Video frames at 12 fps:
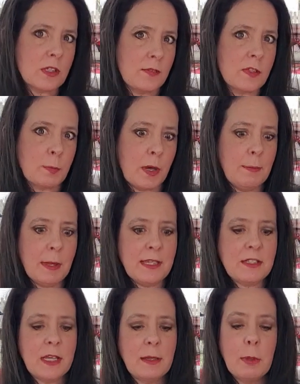of spray
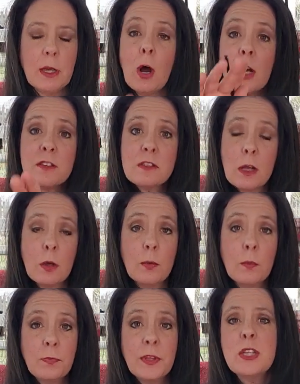basting, but also
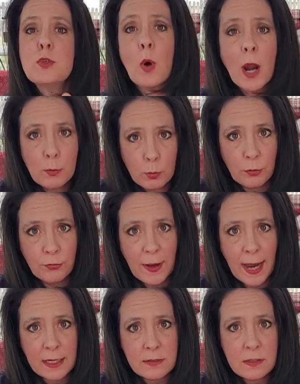they dry real
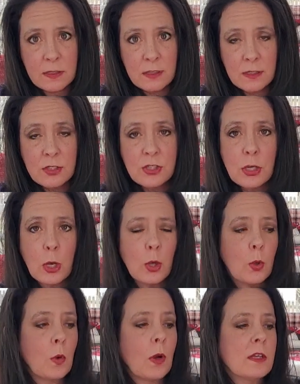fast.
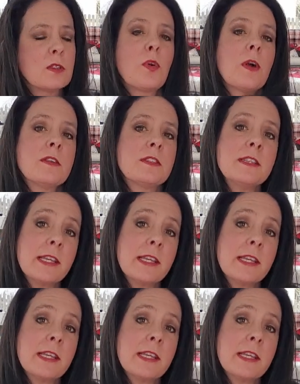So as far as these